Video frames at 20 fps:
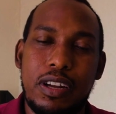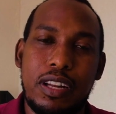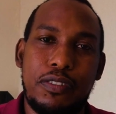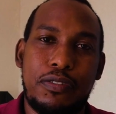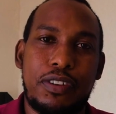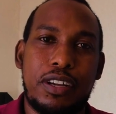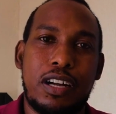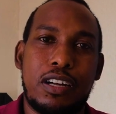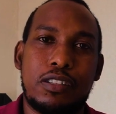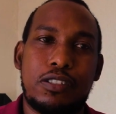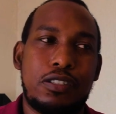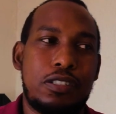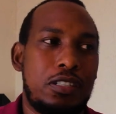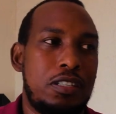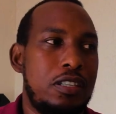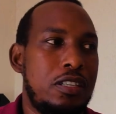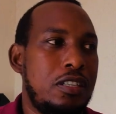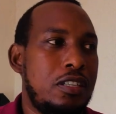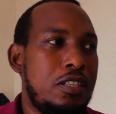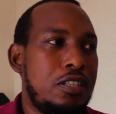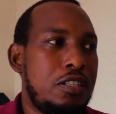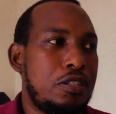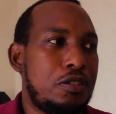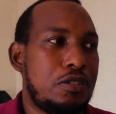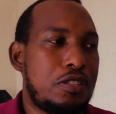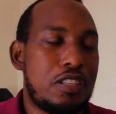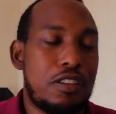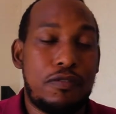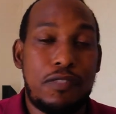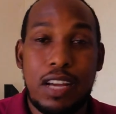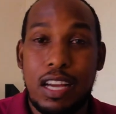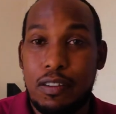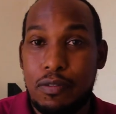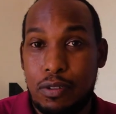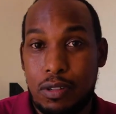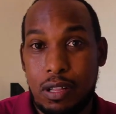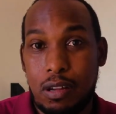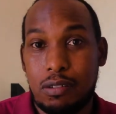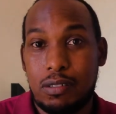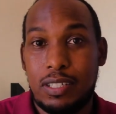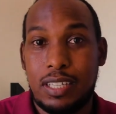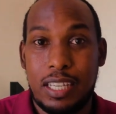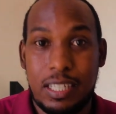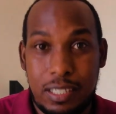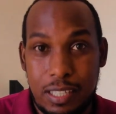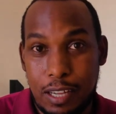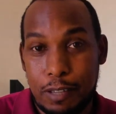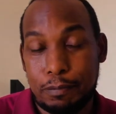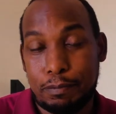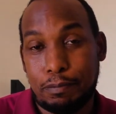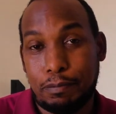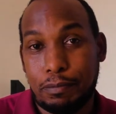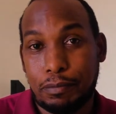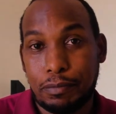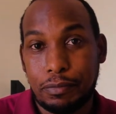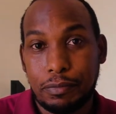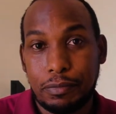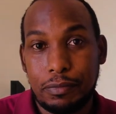It's very difficult to survive without data.